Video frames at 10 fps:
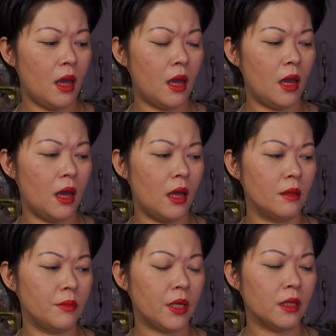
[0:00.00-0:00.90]

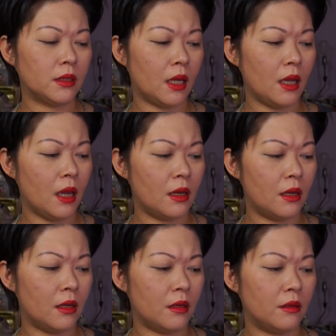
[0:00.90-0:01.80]
and because I
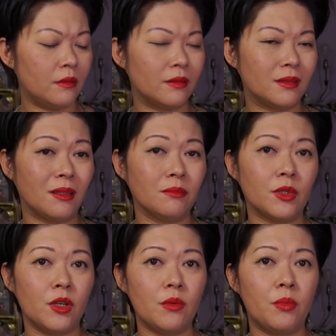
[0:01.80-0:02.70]
have some
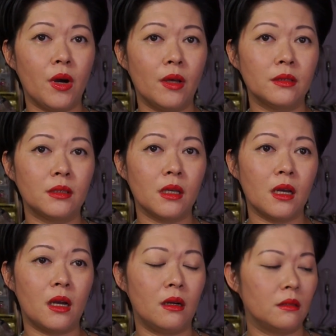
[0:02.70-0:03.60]
coupons,
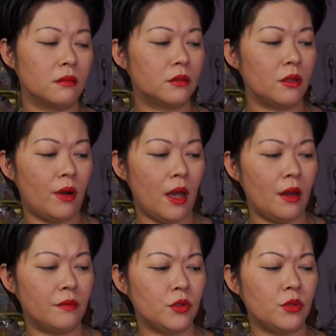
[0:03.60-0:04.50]
so I
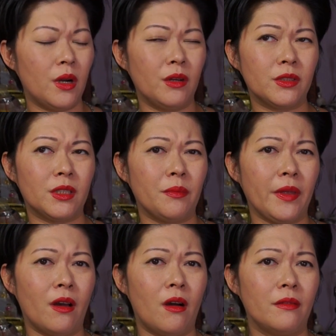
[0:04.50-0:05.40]
have 200
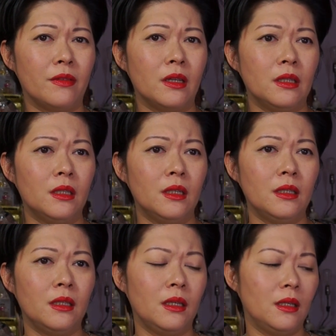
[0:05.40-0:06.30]
something off
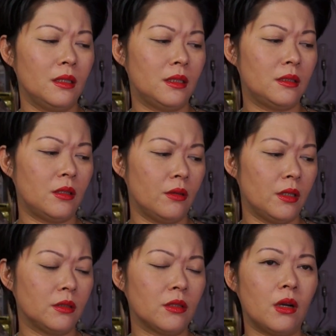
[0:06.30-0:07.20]
it, so
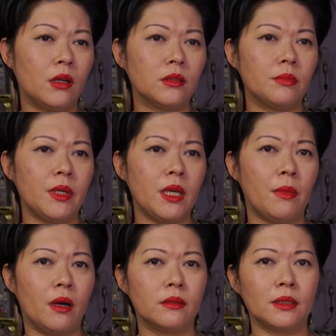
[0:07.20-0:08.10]
it's cost me
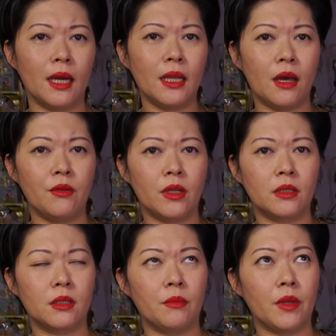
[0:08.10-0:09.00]
about
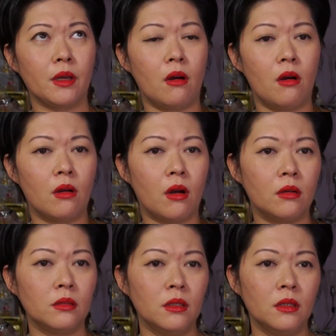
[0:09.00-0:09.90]
900 something Hong
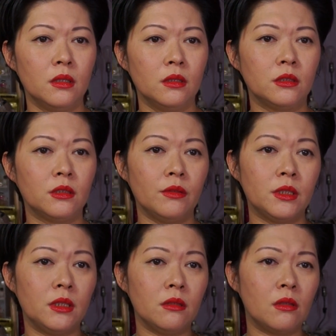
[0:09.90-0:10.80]
Kong. So it
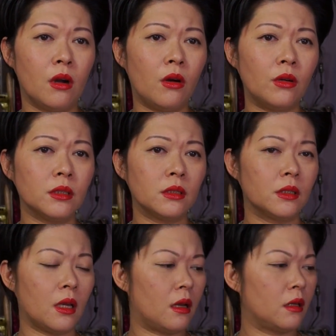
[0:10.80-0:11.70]
still
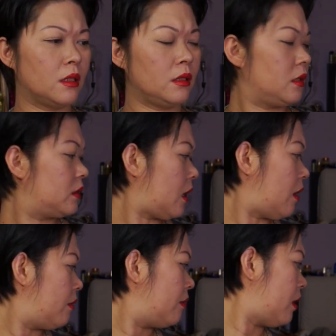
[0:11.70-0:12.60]
costs, this is
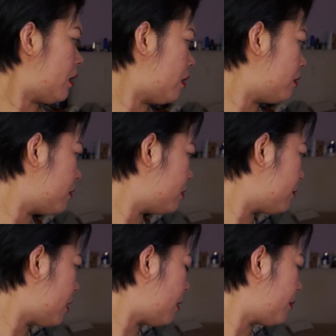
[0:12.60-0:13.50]
how
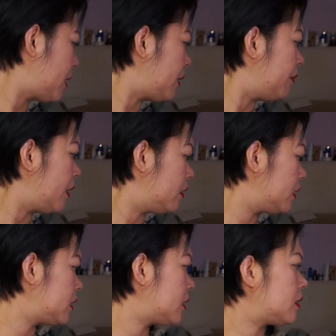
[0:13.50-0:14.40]
many mil
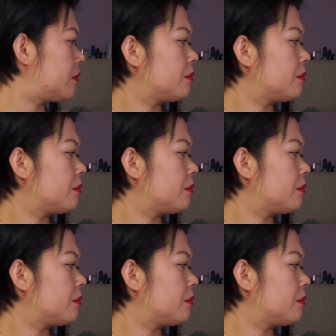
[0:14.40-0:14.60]
is it?